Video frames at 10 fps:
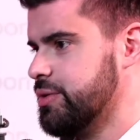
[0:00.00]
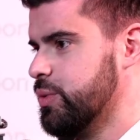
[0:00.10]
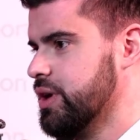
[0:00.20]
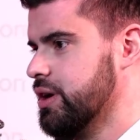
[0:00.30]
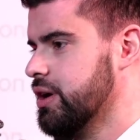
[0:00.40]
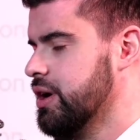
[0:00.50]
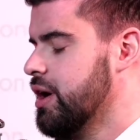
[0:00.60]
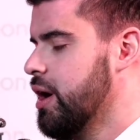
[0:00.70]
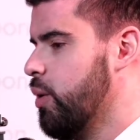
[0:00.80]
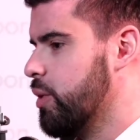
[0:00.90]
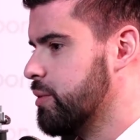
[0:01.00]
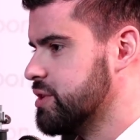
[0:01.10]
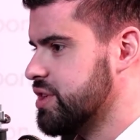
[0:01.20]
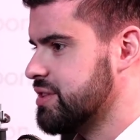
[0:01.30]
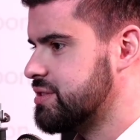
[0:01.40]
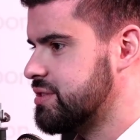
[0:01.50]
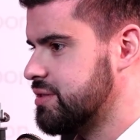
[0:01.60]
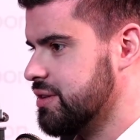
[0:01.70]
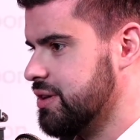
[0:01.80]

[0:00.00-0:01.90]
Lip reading: We were just